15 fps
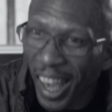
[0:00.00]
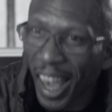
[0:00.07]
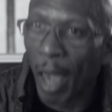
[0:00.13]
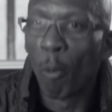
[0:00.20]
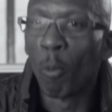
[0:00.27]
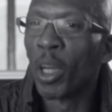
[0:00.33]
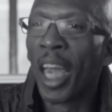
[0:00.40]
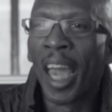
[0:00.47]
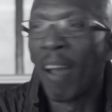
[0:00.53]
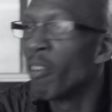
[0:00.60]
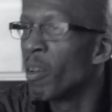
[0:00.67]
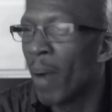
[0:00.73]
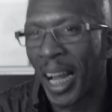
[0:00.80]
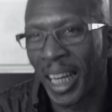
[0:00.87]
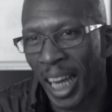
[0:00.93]
and
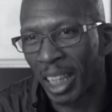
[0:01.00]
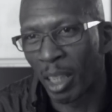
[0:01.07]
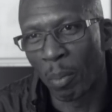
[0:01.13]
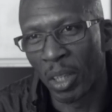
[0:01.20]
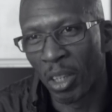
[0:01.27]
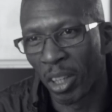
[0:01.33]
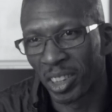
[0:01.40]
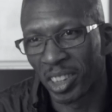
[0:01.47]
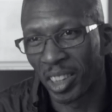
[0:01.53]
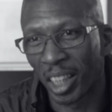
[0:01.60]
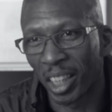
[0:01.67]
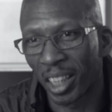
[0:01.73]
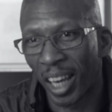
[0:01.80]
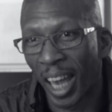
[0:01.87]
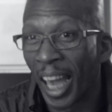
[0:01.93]
everybody had to be on
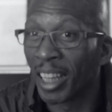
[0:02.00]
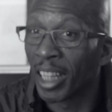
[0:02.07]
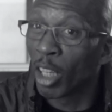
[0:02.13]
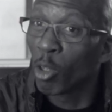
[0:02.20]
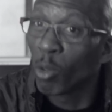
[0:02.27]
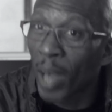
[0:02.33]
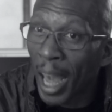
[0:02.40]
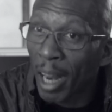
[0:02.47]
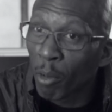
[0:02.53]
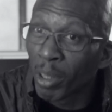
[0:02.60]
sync. And then you got a